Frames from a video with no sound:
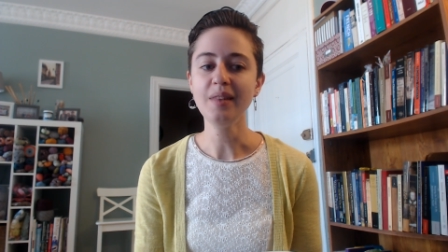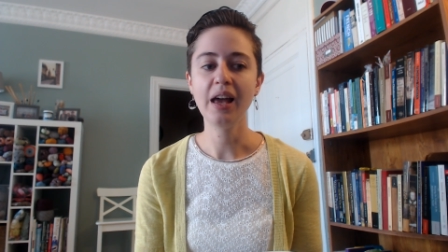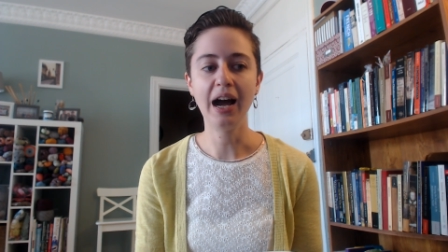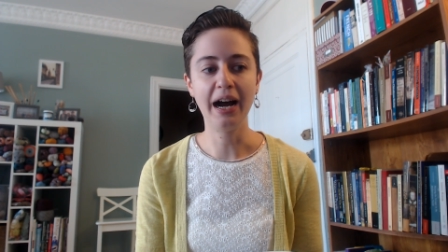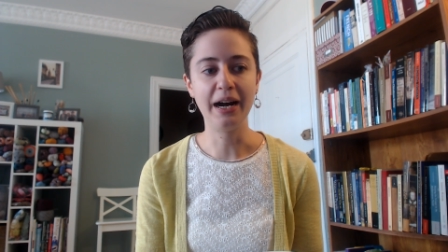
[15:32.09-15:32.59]

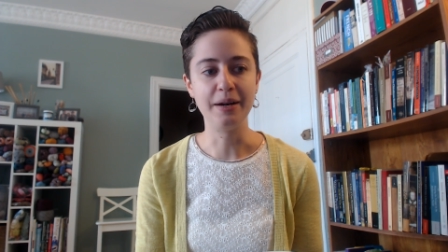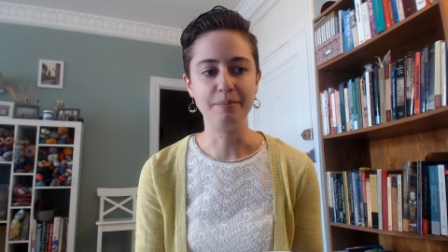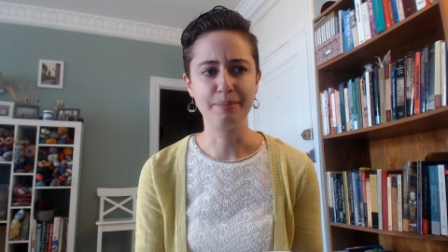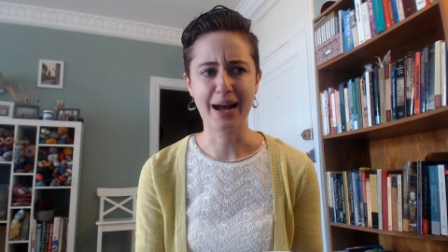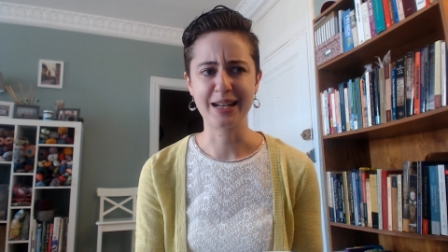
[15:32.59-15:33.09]
Um,
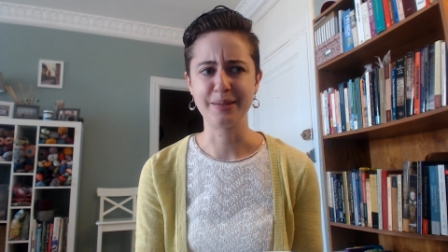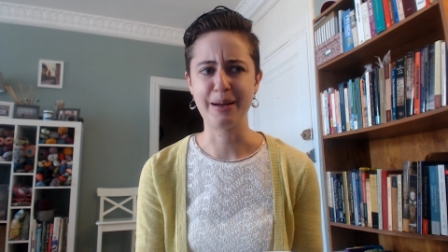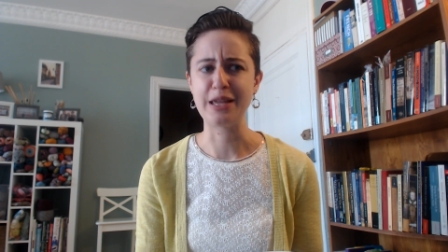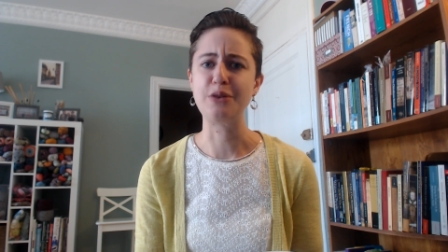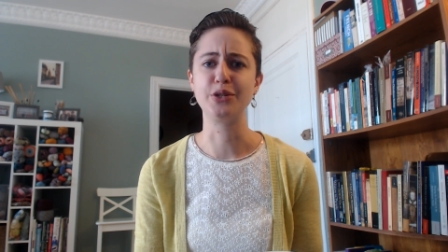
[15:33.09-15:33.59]
back to
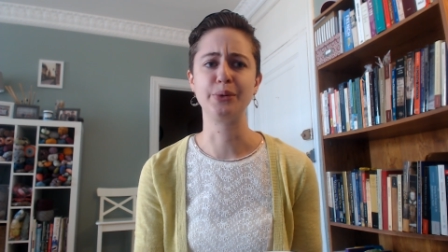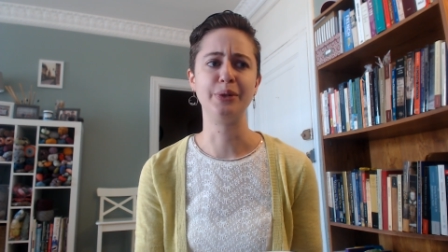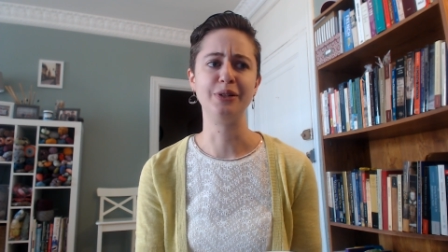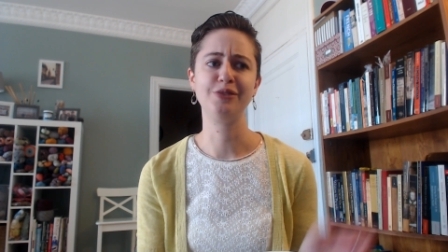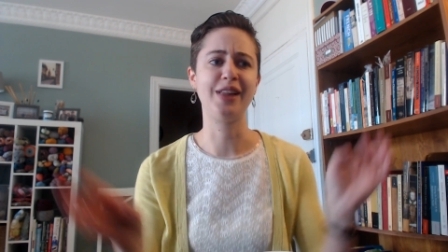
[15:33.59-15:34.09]
my
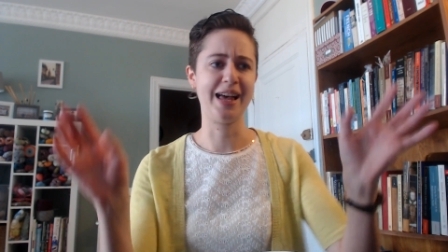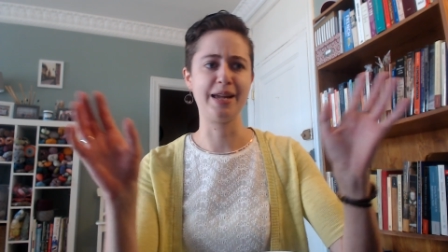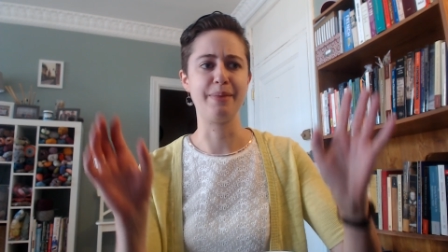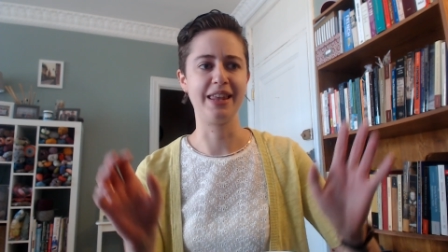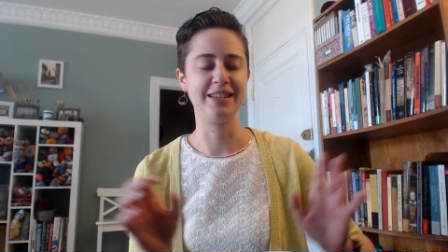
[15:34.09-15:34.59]
usual flying
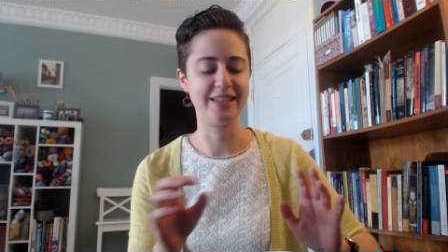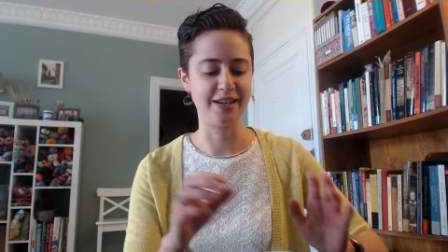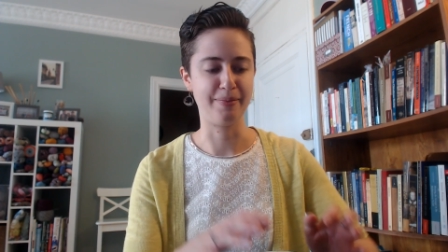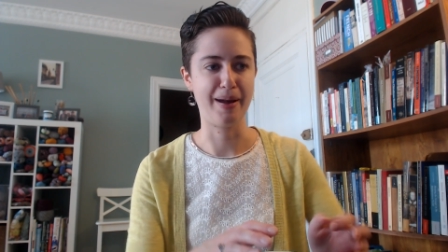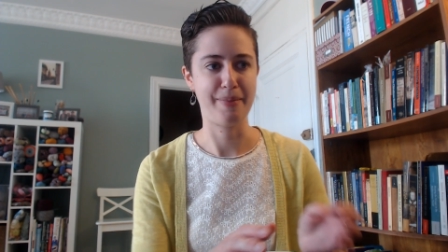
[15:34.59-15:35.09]
by the seat
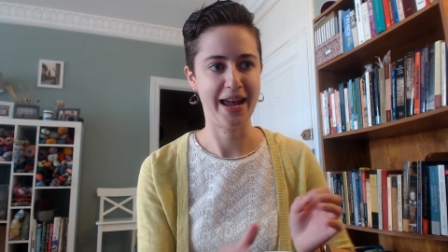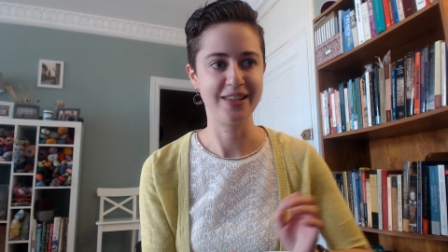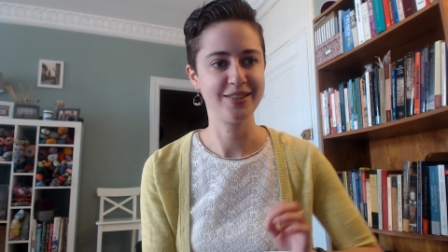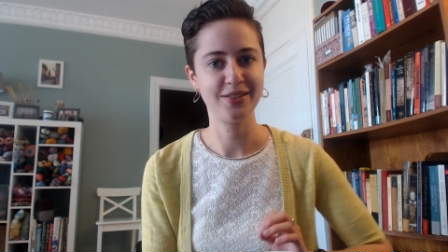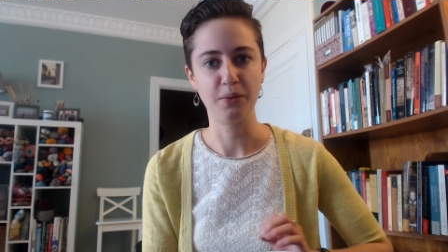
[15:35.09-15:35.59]
of my
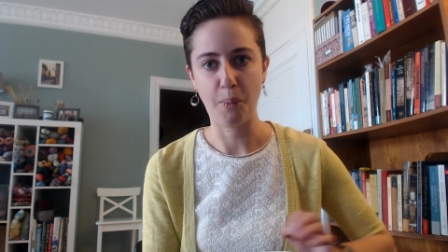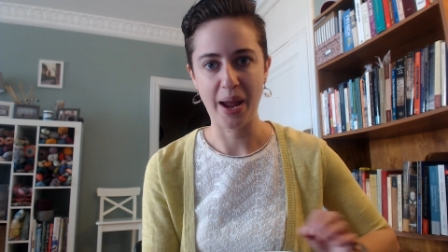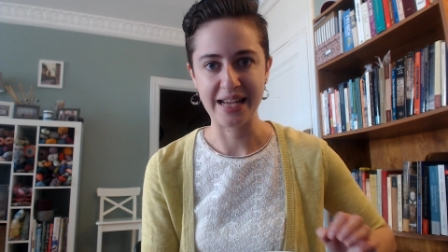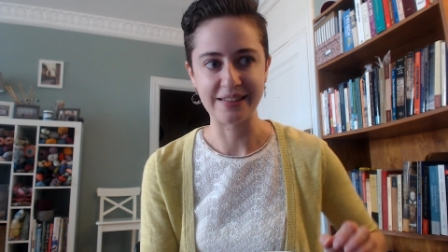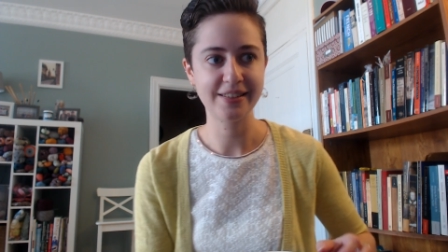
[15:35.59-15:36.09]
pants
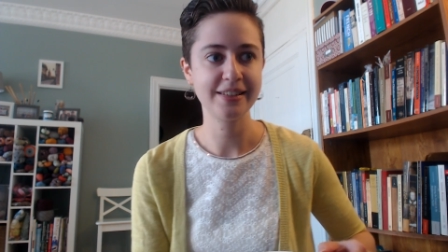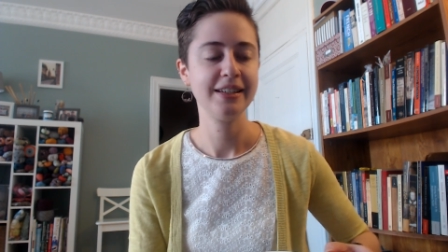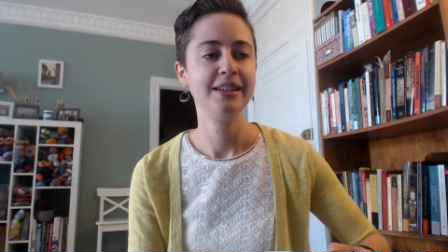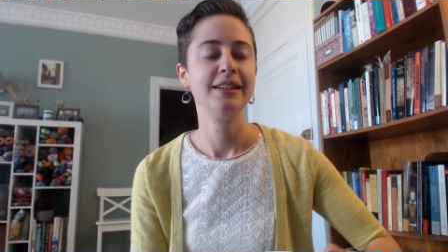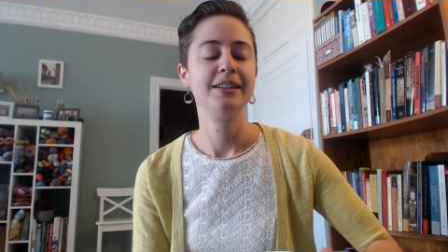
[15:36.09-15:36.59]
ways.
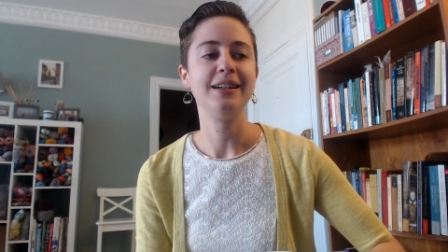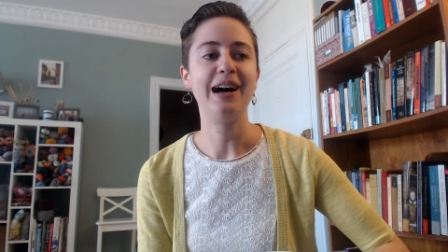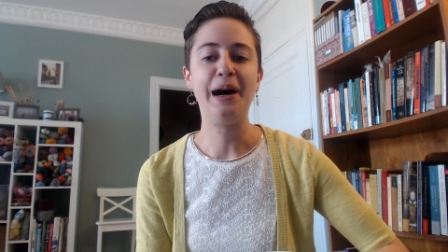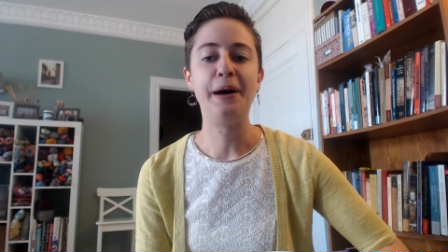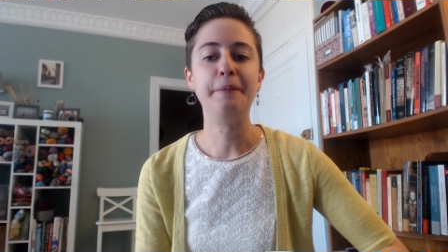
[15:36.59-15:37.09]

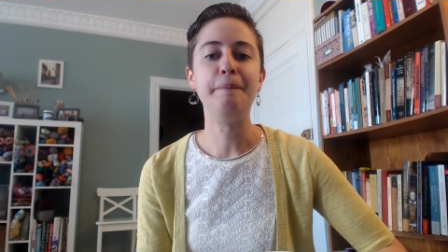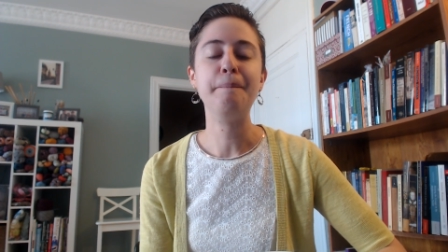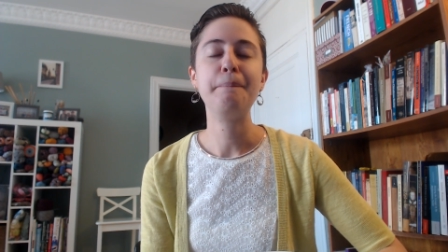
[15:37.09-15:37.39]
Um,